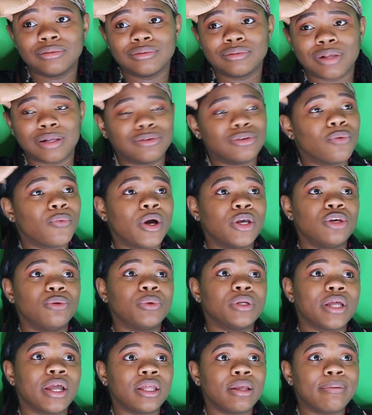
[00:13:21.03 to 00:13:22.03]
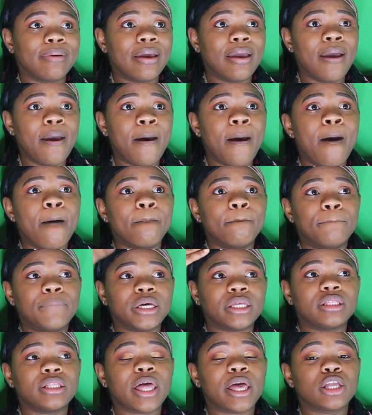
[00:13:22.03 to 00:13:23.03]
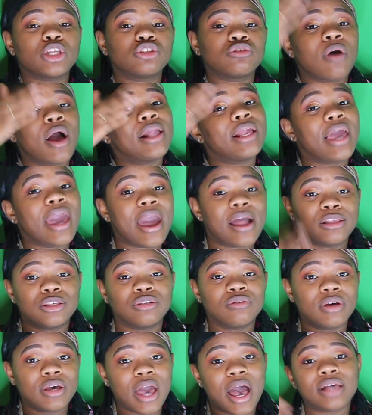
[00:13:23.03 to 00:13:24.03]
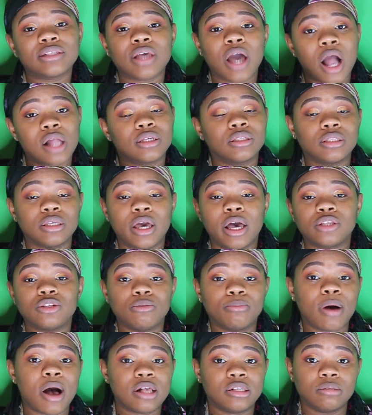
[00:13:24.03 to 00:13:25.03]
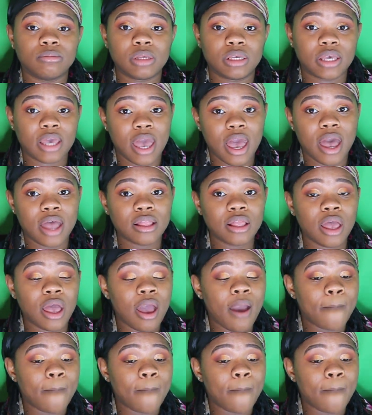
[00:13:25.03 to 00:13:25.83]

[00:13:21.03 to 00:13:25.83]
I don't know why you would anyway, but like try to answer it as honestly as you possibly can,